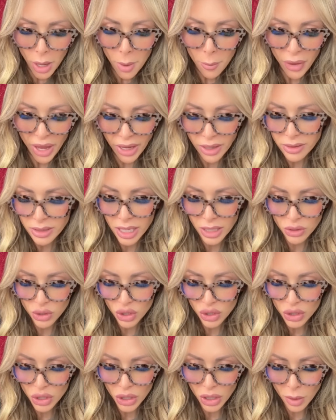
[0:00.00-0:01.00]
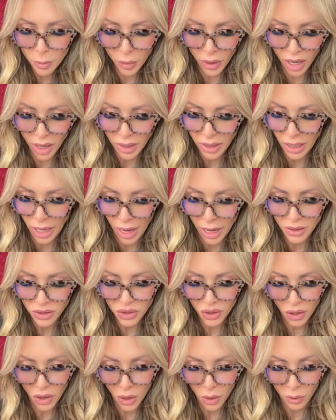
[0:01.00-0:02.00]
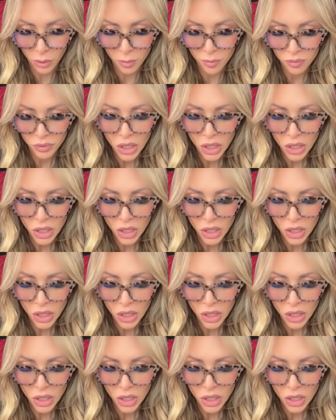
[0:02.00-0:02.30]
Pay attention to your body and your home.